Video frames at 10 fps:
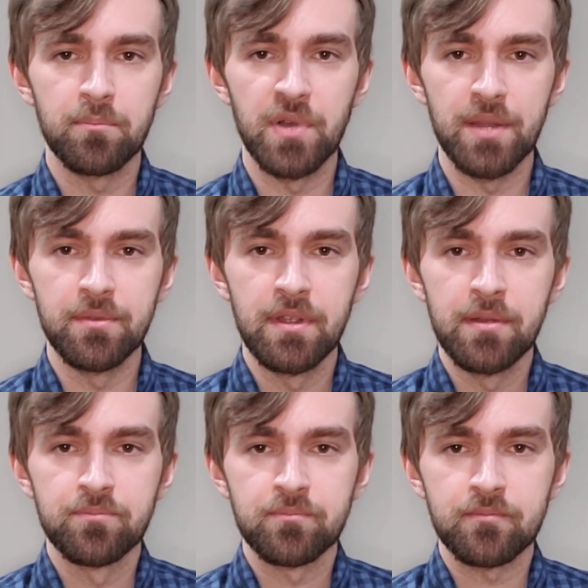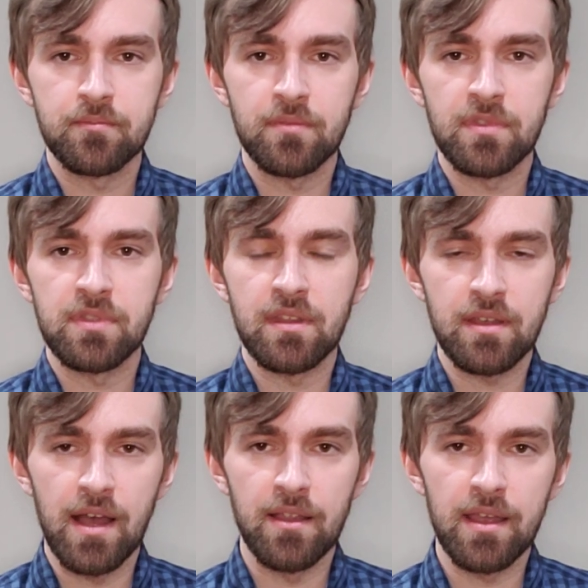But
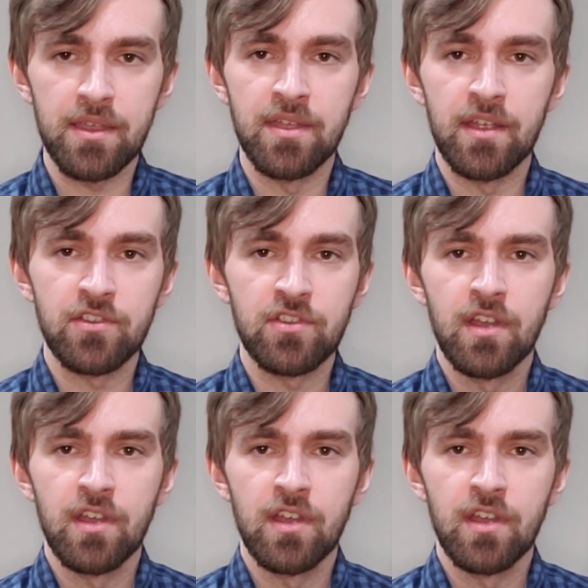I like this.